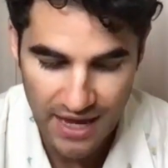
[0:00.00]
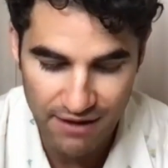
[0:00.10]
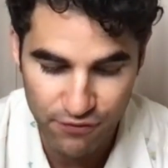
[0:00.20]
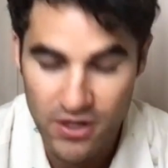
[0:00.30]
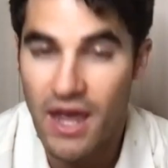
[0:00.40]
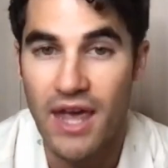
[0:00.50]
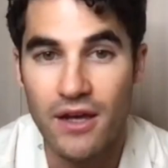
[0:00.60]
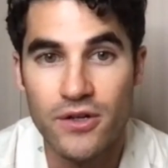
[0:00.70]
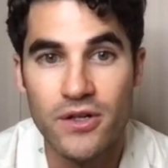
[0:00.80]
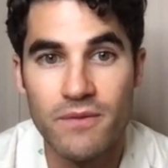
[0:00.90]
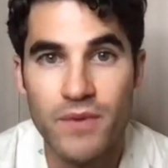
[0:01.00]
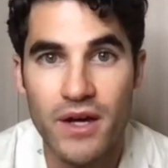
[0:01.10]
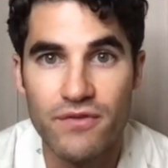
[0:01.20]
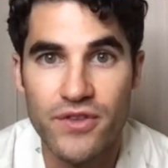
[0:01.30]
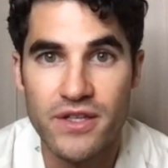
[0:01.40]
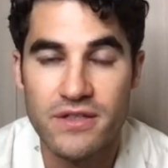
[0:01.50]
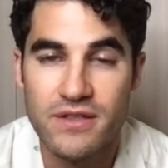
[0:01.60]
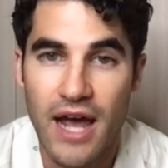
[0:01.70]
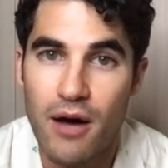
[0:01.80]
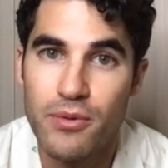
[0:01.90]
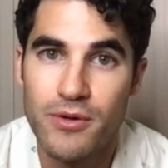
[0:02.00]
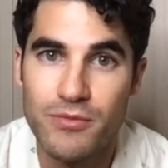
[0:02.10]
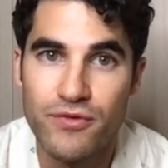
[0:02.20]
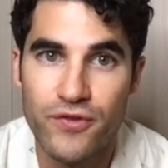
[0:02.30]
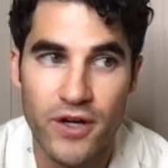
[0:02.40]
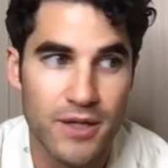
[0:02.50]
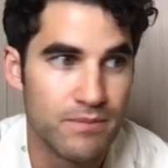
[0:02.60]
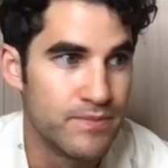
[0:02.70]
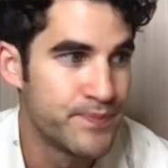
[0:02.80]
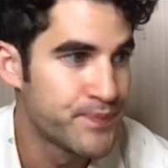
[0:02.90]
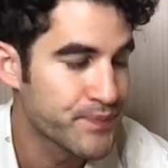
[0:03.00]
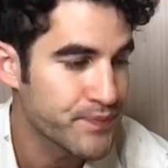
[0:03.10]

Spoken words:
every angle of this album, from